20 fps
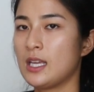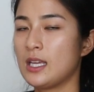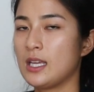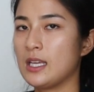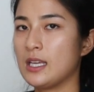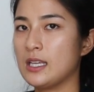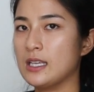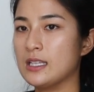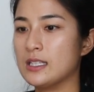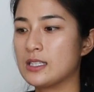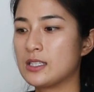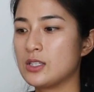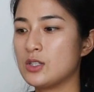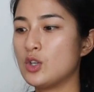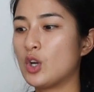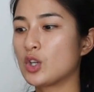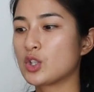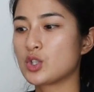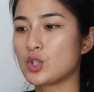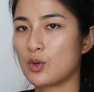is
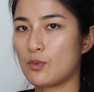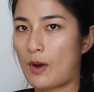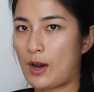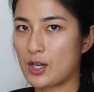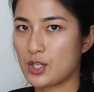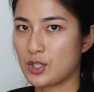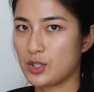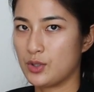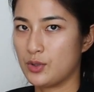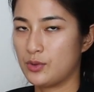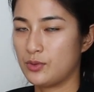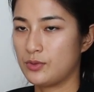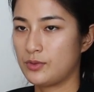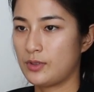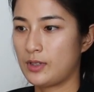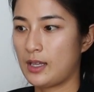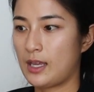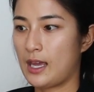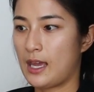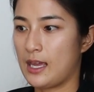not so rational
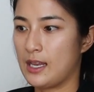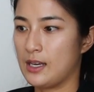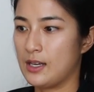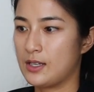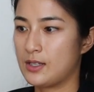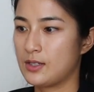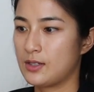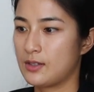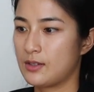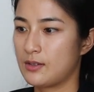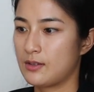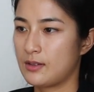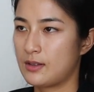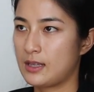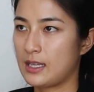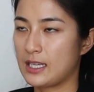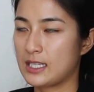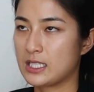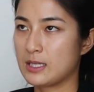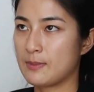and
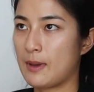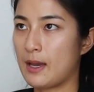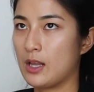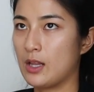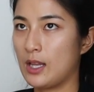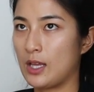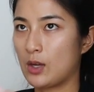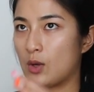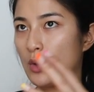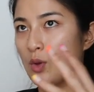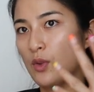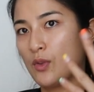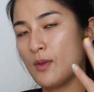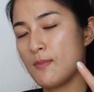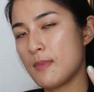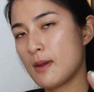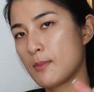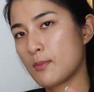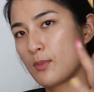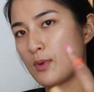thinks about like all the
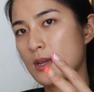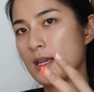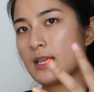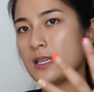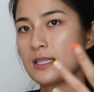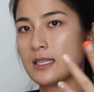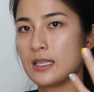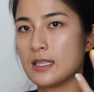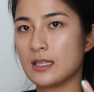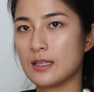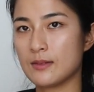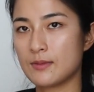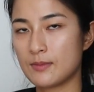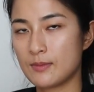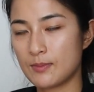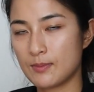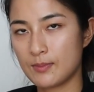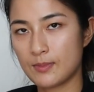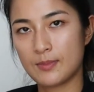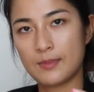memories and,
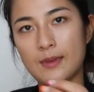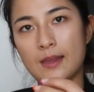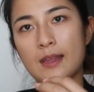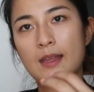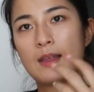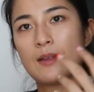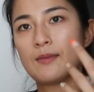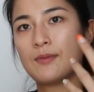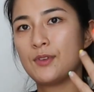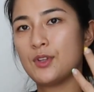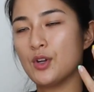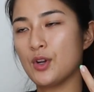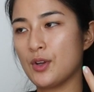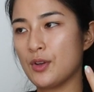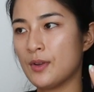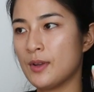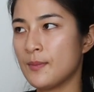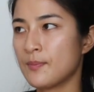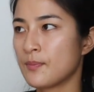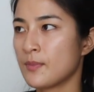you
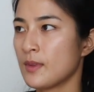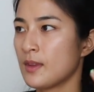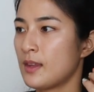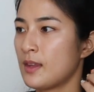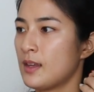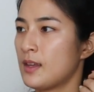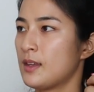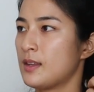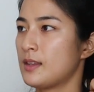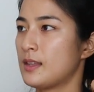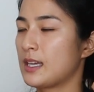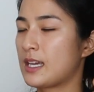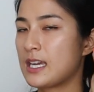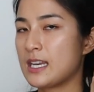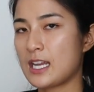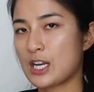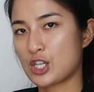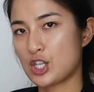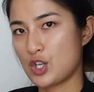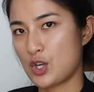know, the
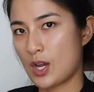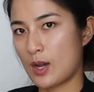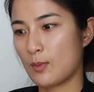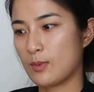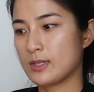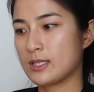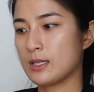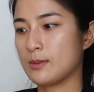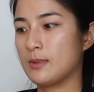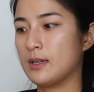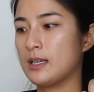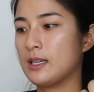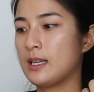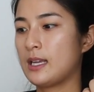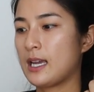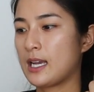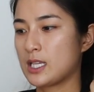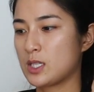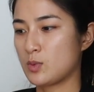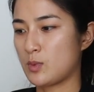connection you have with someone,
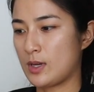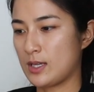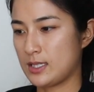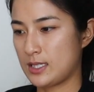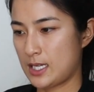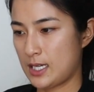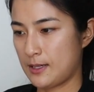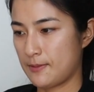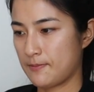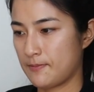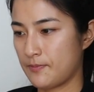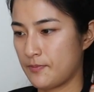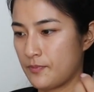XYZ.